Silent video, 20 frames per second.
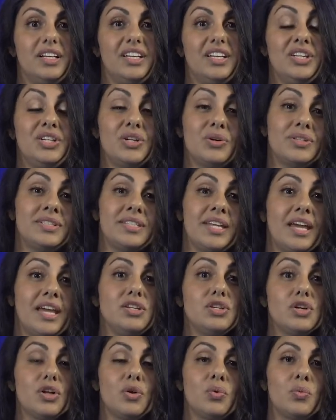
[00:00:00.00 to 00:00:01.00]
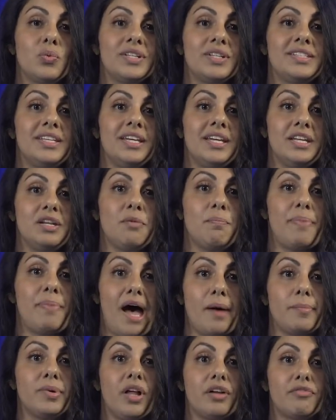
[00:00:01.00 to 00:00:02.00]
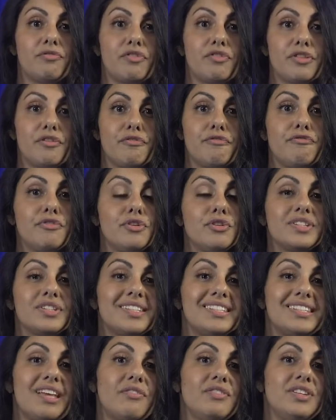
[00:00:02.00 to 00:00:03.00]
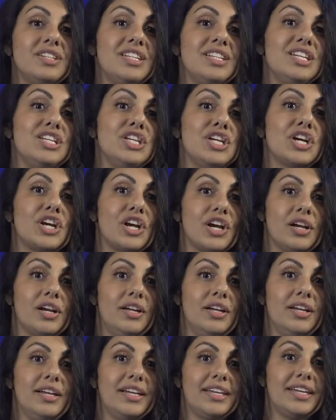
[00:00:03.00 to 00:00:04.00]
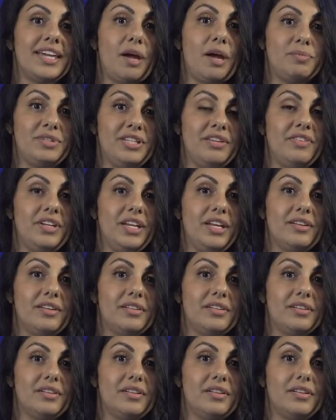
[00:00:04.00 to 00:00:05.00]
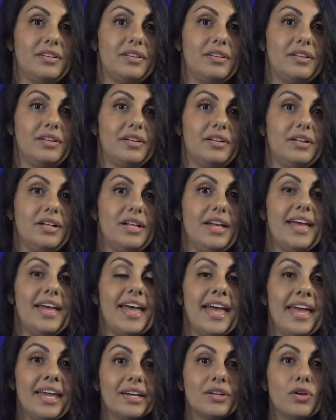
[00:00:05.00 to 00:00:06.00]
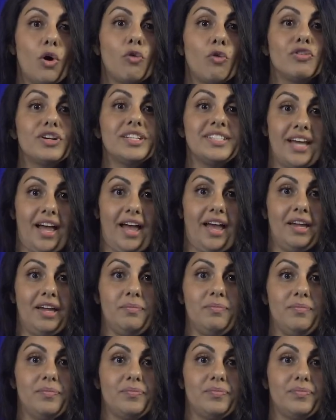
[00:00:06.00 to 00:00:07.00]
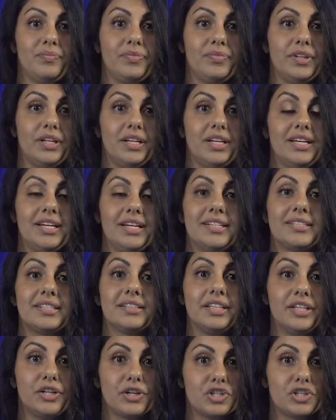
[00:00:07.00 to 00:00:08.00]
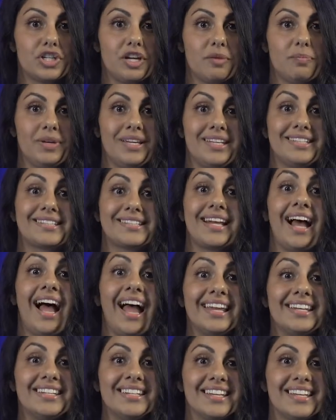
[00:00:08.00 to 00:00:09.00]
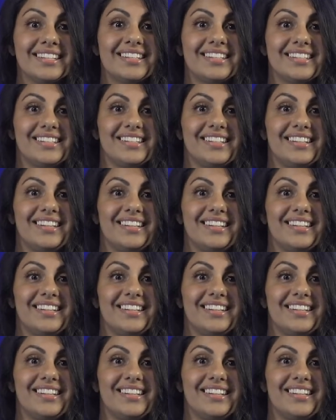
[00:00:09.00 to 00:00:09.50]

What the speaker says: You know, Daniel was in Babylon for the full 70-year captivity. And over time, his leadership, his kindness,